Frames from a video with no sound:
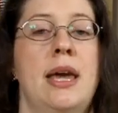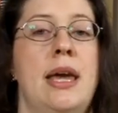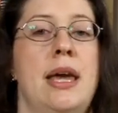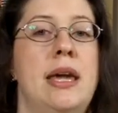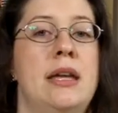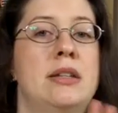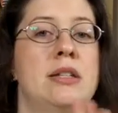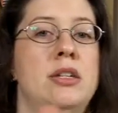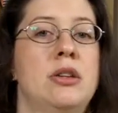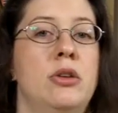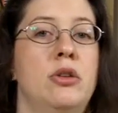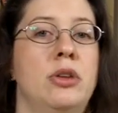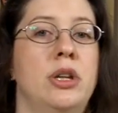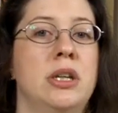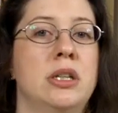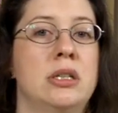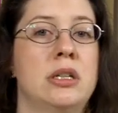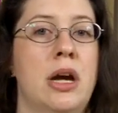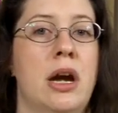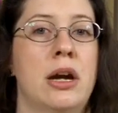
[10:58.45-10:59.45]
until the
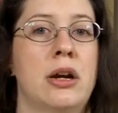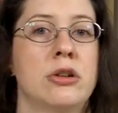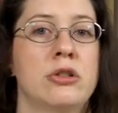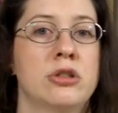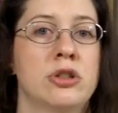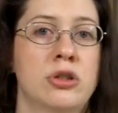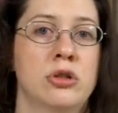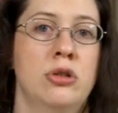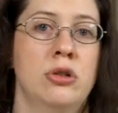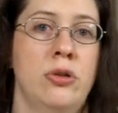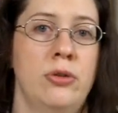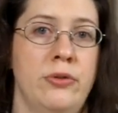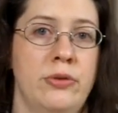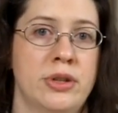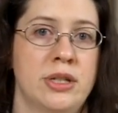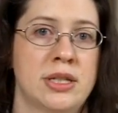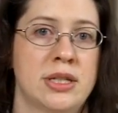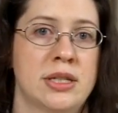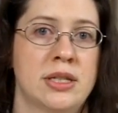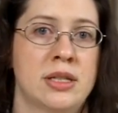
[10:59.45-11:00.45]
entire
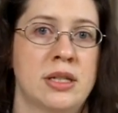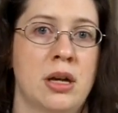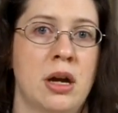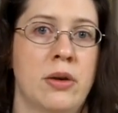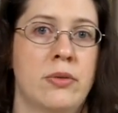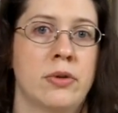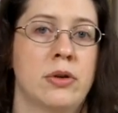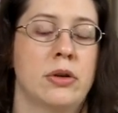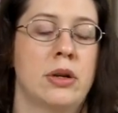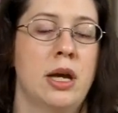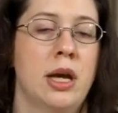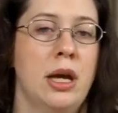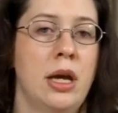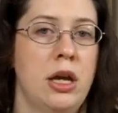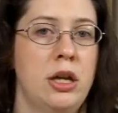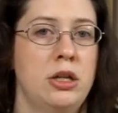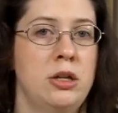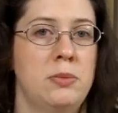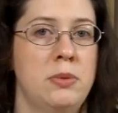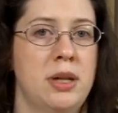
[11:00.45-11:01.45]
surface is covered,
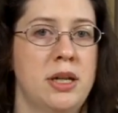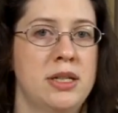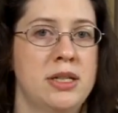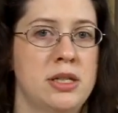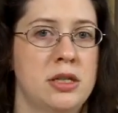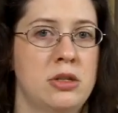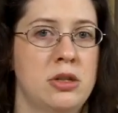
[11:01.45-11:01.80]
and you place the